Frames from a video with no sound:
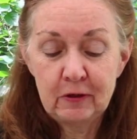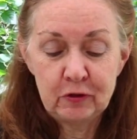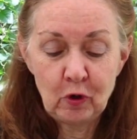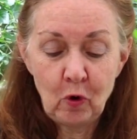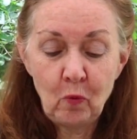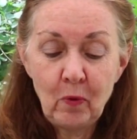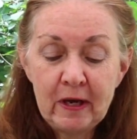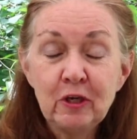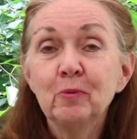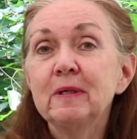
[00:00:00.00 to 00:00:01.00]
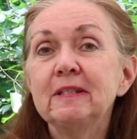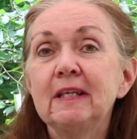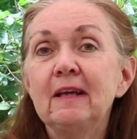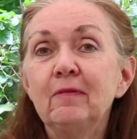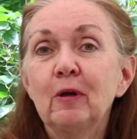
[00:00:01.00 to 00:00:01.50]
So when you
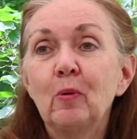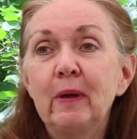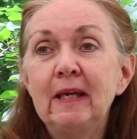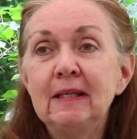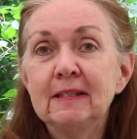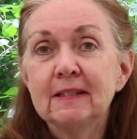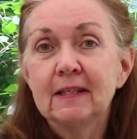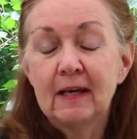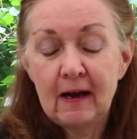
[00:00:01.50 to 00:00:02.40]
receive the queens